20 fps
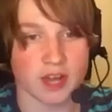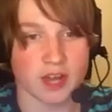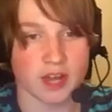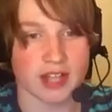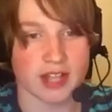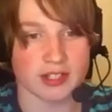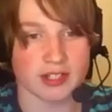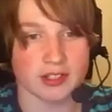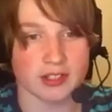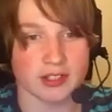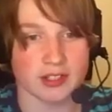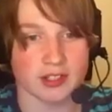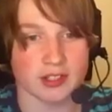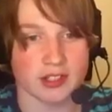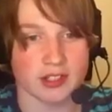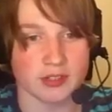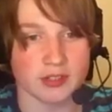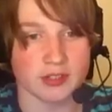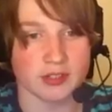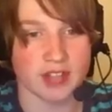that's right.
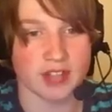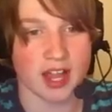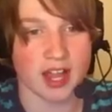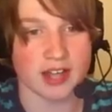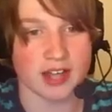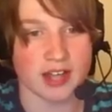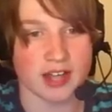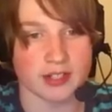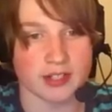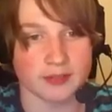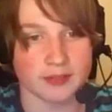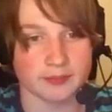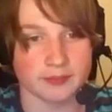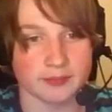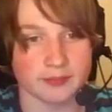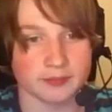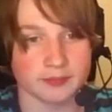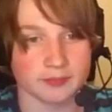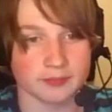You died.